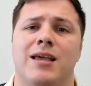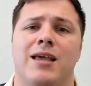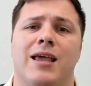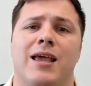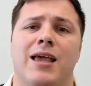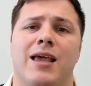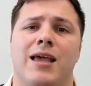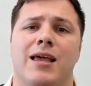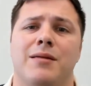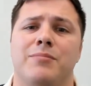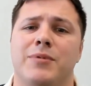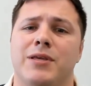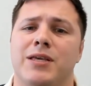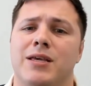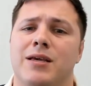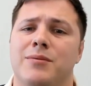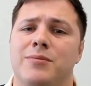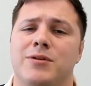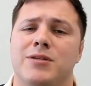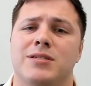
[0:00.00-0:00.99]
and be
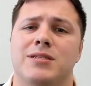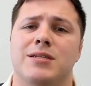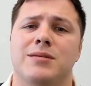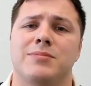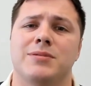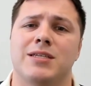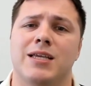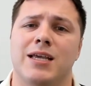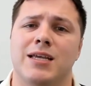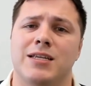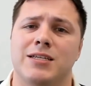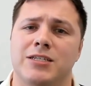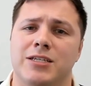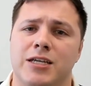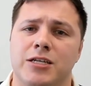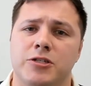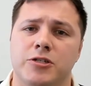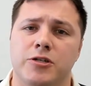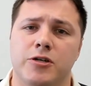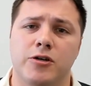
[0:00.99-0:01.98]
able to
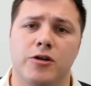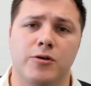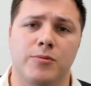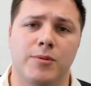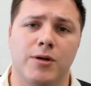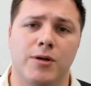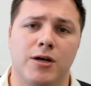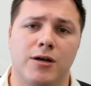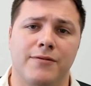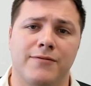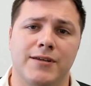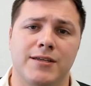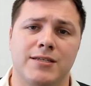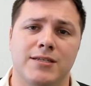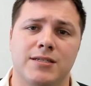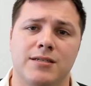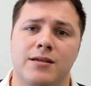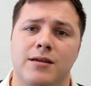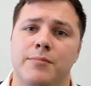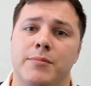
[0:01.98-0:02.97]
substantiate your home
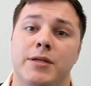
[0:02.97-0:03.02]
office,